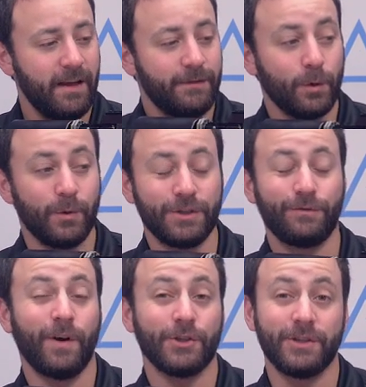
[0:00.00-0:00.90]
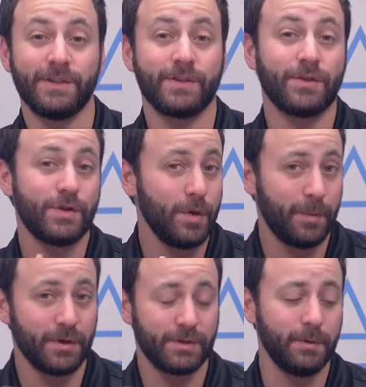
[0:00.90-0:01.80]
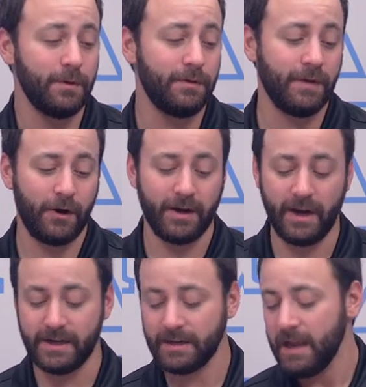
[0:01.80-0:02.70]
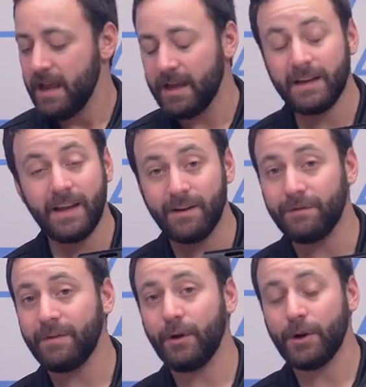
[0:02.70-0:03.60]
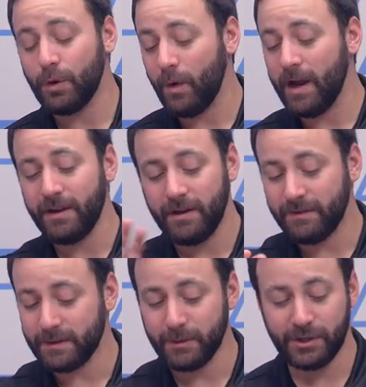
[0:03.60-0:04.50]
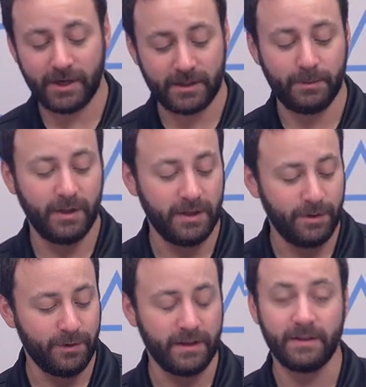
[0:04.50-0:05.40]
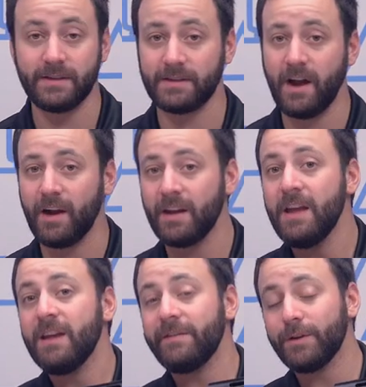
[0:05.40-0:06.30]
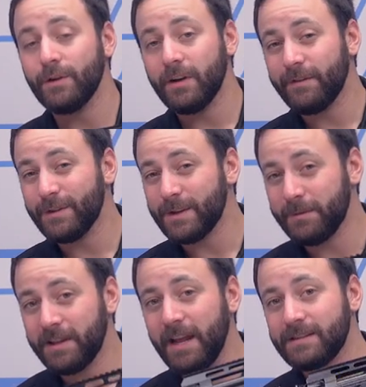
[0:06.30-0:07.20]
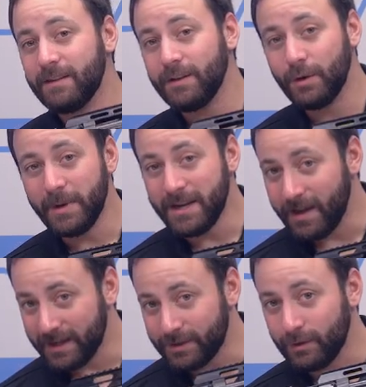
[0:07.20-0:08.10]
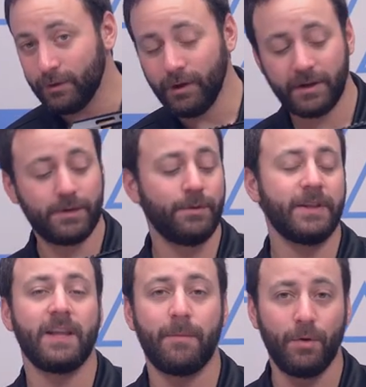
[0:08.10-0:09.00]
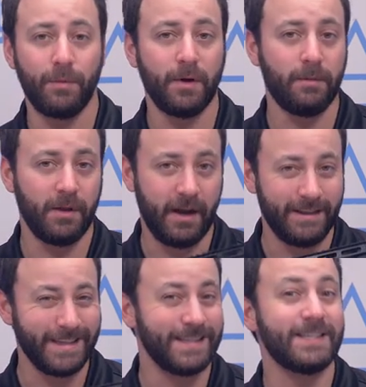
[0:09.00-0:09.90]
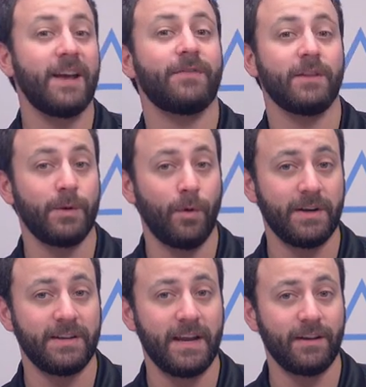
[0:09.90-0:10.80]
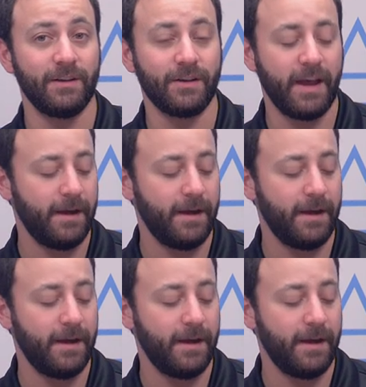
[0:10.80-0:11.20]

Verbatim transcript: lever, which functions super smooth, very nice, and again, very quiet. You have some adjustability within this stock. If you're looking for something that has a little bit nicer look to it in that bullpup line, this is definitely one to take a look